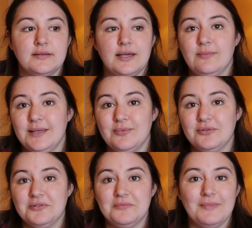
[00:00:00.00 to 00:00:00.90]
Tell
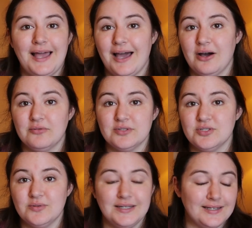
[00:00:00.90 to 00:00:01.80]
people how to
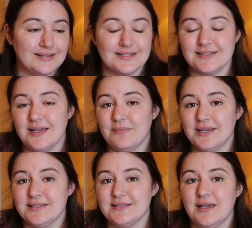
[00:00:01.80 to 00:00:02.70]
do it in a
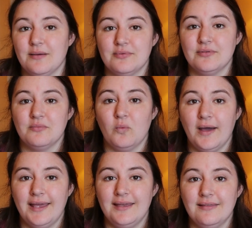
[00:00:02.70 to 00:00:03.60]
step-by-step
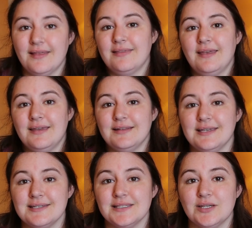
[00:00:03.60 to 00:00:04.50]
way that they can
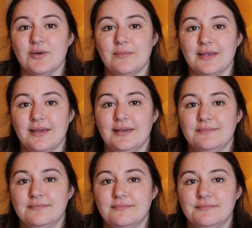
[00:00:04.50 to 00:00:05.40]
easily replicate.
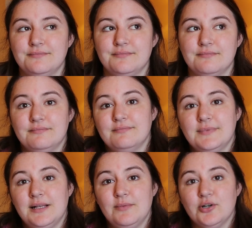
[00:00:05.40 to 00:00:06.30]
Let
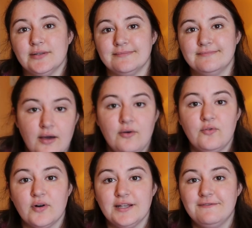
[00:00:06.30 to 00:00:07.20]
them learn.
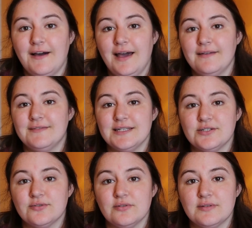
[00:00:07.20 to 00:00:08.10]
45,
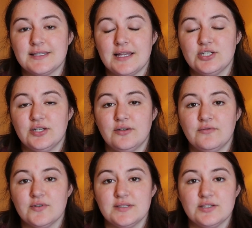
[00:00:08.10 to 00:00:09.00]
digital sketching
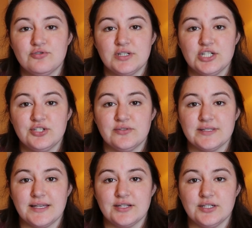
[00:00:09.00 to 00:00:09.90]
versus traditional
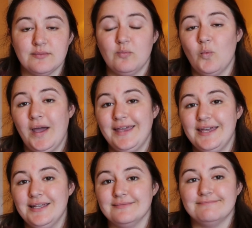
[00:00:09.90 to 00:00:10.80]
sketching.
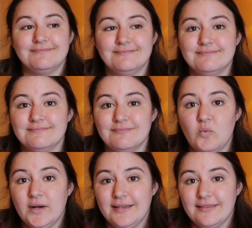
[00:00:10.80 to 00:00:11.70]
Weigh in.
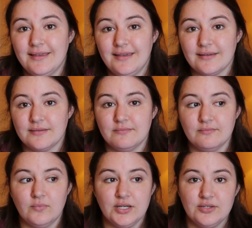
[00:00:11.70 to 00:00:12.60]
What do you think?
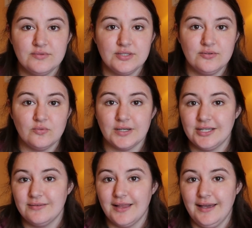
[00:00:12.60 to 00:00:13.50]
What do you do? What do
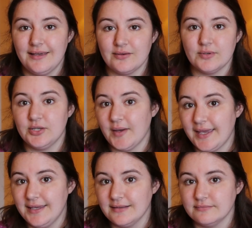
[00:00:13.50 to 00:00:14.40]
you like? What do you
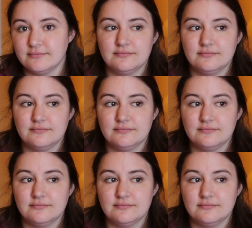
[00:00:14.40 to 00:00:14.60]
hate?